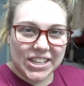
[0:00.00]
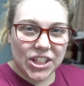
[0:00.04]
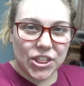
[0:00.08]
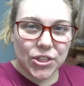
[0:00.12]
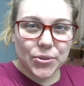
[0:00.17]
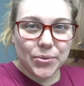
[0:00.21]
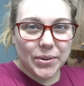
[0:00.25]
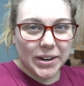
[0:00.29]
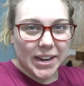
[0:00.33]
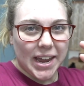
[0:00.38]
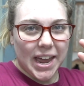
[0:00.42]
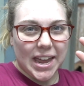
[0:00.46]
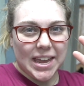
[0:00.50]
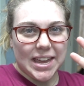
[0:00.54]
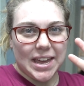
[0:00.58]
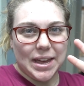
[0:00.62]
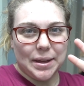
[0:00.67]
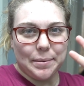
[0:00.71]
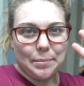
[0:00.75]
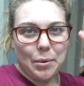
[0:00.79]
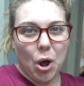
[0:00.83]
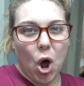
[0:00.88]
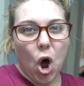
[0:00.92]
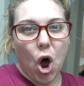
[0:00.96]
3
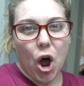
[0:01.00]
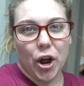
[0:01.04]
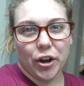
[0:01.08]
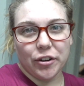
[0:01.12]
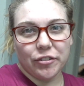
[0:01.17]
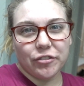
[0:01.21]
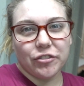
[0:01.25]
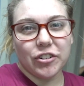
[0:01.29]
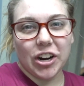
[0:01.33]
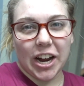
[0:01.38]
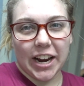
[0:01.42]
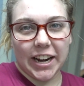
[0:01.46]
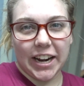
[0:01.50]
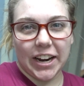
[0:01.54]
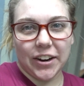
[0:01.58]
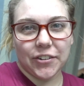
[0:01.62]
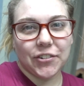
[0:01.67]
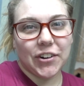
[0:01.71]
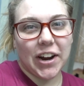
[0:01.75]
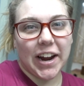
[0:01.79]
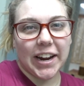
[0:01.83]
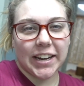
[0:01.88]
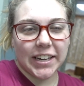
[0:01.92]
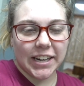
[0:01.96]
a.m. on Friday
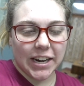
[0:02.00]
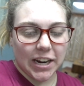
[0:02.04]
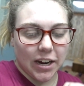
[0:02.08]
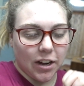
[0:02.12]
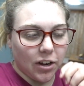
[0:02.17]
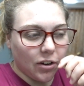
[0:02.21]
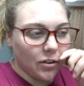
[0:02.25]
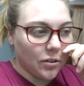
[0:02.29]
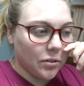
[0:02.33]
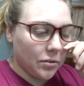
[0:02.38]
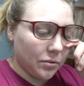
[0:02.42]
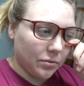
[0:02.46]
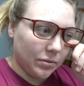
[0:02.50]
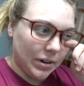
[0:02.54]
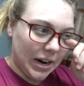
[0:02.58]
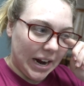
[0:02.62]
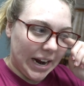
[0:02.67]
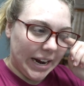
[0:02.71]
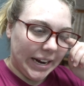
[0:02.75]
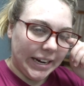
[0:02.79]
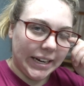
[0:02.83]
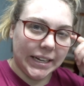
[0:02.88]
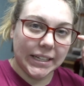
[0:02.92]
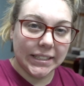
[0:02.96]
right now.
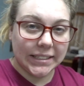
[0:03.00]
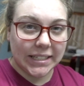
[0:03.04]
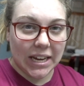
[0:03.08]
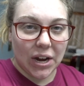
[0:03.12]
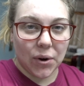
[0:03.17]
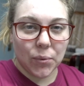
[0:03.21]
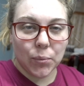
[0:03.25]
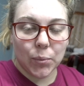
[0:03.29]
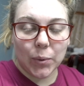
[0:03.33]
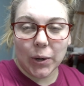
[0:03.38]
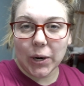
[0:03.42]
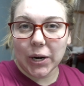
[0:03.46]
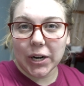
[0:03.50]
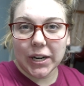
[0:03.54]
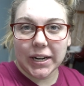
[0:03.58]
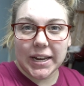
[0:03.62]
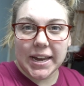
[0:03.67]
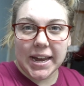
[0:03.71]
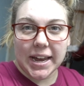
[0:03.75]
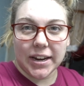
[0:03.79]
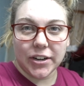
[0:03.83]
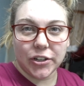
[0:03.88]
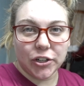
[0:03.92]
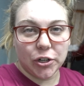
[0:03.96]
Ryan is at work.
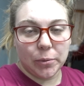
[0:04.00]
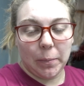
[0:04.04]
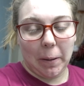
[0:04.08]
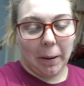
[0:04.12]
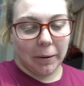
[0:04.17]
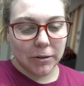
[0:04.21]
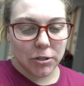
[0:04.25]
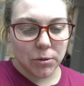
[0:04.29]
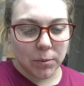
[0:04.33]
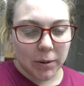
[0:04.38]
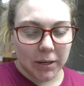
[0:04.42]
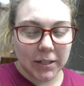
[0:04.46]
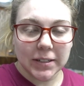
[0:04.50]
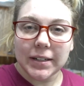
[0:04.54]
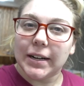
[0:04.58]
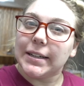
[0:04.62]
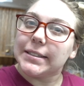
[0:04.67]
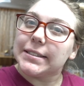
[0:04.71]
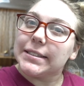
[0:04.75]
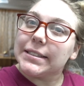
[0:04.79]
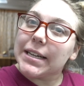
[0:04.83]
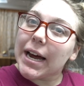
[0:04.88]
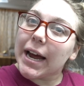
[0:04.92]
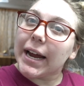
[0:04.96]
He had to go back to work
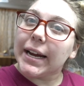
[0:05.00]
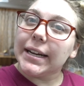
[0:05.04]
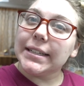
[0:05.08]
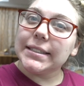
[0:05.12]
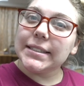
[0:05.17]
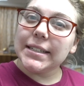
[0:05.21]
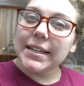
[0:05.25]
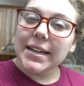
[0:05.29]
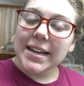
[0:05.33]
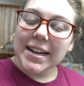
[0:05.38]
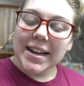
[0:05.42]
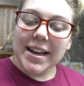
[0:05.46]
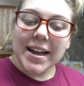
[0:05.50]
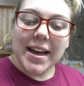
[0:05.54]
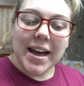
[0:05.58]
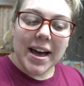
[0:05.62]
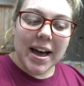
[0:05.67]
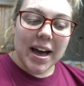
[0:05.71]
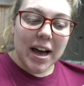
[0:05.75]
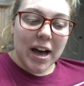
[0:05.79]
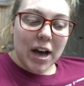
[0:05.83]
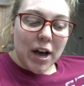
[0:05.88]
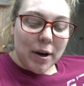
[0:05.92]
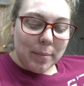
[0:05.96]
last night.
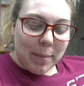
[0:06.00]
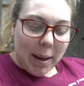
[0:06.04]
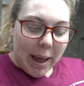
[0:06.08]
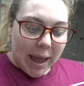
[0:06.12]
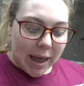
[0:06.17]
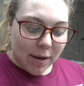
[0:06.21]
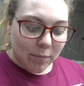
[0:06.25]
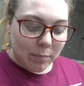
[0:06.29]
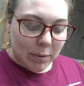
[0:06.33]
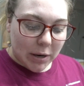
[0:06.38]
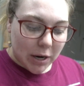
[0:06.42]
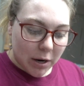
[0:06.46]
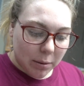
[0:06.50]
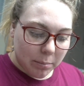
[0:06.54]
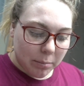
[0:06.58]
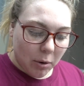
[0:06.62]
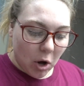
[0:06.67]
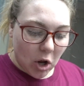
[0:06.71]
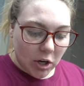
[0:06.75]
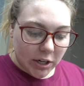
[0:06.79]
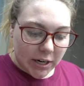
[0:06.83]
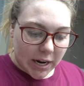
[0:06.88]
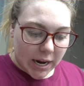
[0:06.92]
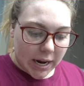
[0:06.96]
Um, I have been up
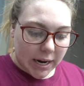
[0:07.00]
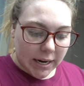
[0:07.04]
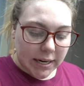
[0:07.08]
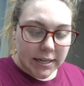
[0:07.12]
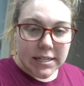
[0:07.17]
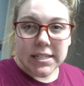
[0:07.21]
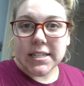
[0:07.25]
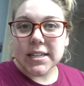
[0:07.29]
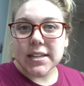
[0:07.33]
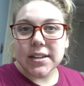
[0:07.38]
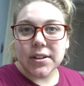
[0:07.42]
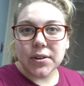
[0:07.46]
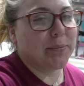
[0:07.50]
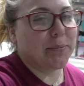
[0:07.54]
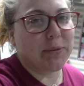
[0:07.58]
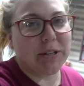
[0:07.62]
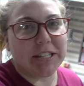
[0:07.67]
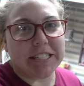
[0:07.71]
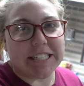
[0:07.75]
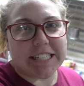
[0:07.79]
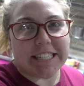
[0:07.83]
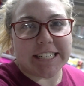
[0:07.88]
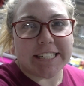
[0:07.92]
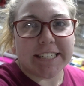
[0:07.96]
all night.
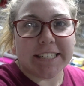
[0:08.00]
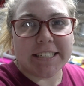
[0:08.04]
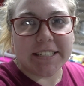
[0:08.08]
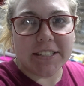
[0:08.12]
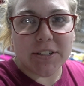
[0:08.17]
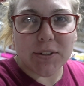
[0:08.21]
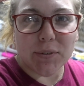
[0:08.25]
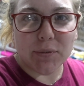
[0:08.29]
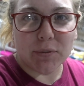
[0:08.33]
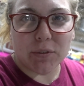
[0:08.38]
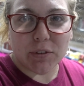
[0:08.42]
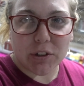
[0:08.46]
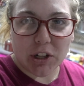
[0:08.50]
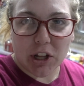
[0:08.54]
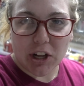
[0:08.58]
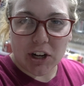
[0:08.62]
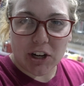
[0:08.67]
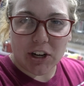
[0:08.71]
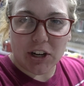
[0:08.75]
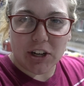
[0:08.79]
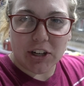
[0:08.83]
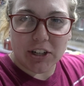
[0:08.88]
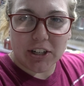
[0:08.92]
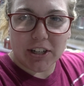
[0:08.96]
We didn't
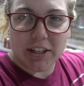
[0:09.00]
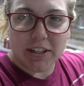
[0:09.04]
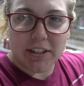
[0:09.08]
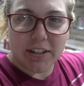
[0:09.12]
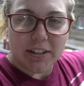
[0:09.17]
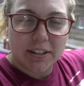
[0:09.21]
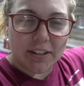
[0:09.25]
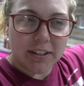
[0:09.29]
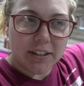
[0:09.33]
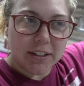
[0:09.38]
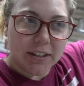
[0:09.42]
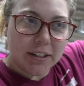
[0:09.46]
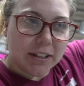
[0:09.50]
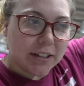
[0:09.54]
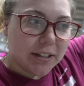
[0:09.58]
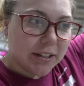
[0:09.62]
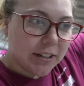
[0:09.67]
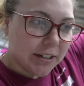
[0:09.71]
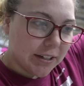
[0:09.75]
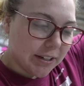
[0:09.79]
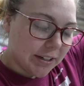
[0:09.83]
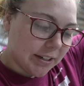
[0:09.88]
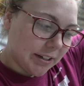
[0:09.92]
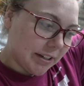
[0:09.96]
vlog.
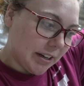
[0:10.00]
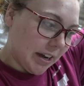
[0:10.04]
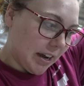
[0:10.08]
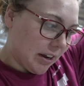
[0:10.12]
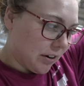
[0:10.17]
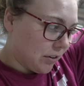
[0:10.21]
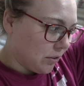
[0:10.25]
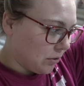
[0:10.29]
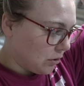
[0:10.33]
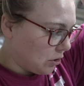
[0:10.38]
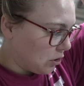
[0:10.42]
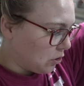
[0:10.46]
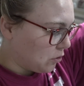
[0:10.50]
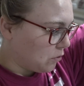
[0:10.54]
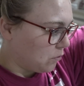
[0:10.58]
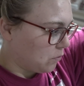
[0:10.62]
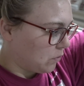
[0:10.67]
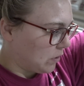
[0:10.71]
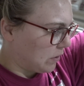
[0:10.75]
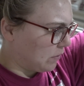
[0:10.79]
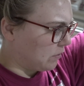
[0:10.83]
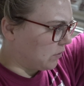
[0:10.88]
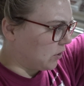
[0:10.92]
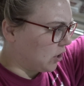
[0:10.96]
I don't know if
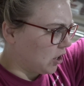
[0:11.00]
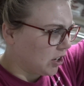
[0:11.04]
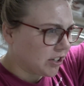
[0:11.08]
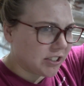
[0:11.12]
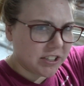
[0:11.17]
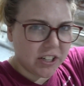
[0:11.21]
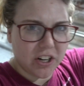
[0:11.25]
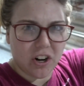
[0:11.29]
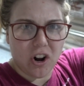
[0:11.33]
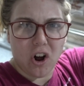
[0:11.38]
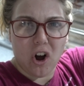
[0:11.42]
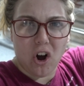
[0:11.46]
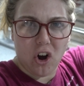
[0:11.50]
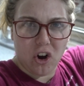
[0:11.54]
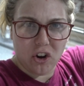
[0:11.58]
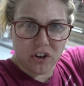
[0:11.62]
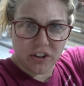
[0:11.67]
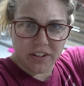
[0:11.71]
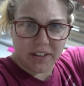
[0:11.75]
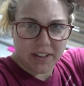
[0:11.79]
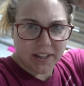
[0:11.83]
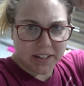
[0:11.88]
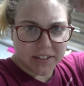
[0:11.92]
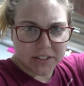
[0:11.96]
we vlogged at all
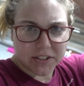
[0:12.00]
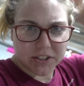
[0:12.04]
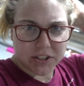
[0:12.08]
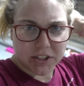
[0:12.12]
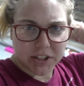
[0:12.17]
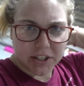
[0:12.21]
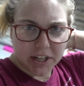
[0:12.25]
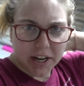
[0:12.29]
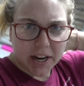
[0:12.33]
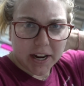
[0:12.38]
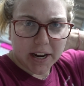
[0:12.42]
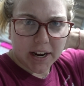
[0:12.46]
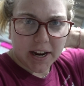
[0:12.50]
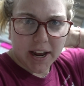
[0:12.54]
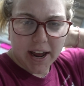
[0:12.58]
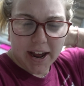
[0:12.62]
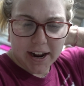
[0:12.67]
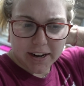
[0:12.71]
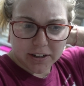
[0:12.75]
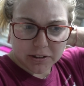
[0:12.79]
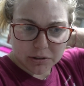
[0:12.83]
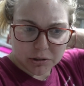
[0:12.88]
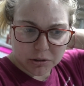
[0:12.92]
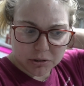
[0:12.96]
yesterday,
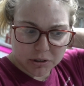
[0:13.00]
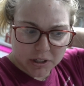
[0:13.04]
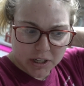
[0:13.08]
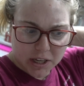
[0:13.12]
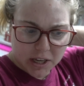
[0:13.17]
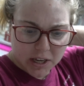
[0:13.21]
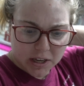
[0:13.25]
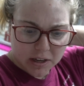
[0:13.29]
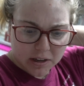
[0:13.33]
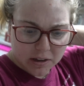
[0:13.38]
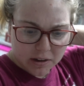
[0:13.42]
actually.